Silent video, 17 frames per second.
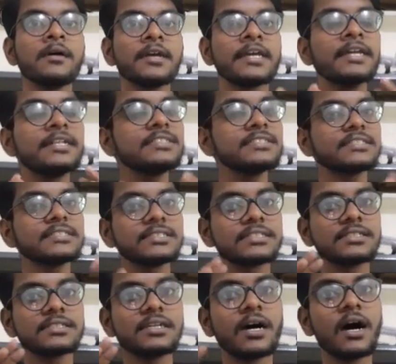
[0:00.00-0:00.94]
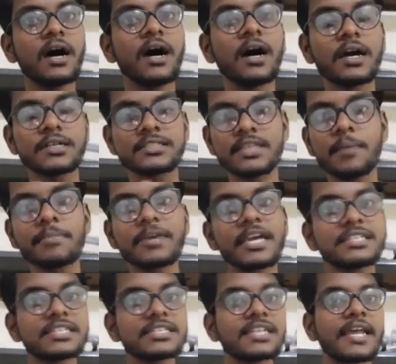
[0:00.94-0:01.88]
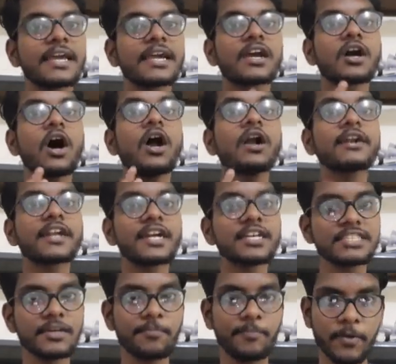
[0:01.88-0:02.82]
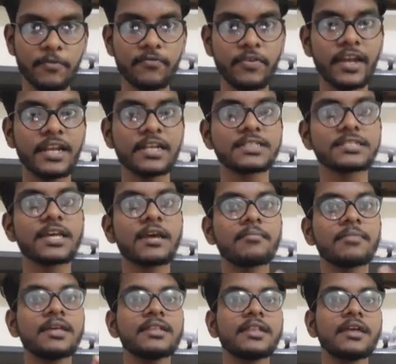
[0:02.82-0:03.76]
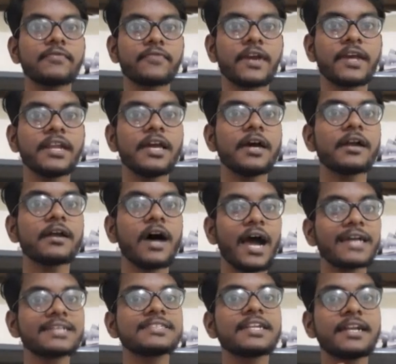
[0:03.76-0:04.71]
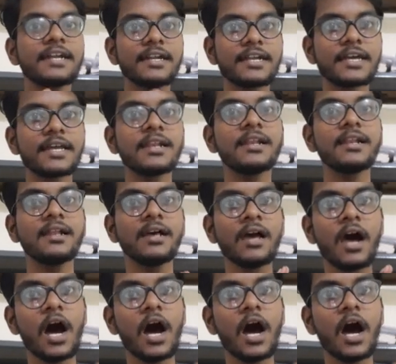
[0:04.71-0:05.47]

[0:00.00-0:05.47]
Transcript: In some cases like contraceptive failures, I mean the failure accidental